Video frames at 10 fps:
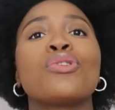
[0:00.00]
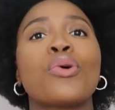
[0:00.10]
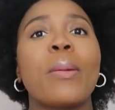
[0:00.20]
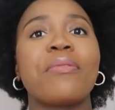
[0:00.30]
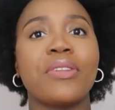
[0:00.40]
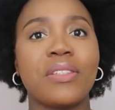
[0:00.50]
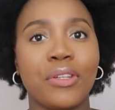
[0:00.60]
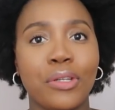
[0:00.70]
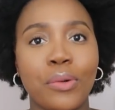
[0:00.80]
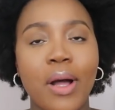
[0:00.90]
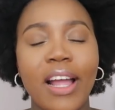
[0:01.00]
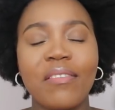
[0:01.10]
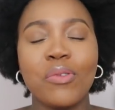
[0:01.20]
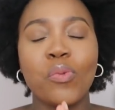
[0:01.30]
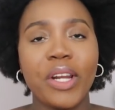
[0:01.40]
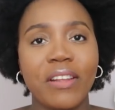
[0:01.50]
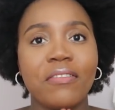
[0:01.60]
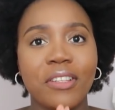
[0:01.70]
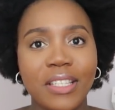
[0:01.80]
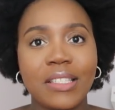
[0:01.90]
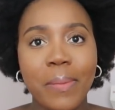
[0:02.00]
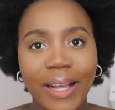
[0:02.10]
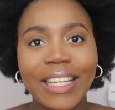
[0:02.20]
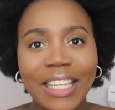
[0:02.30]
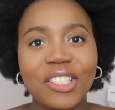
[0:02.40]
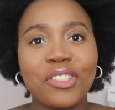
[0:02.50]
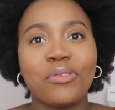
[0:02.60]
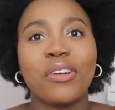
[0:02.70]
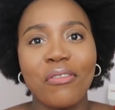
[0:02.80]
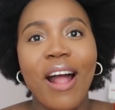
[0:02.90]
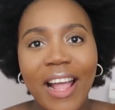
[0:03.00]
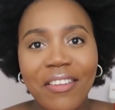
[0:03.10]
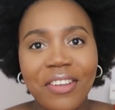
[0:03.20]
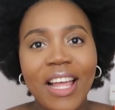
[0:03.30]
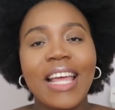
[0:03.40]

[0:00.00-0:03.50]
so out for this video I've been waiting for this package to arrive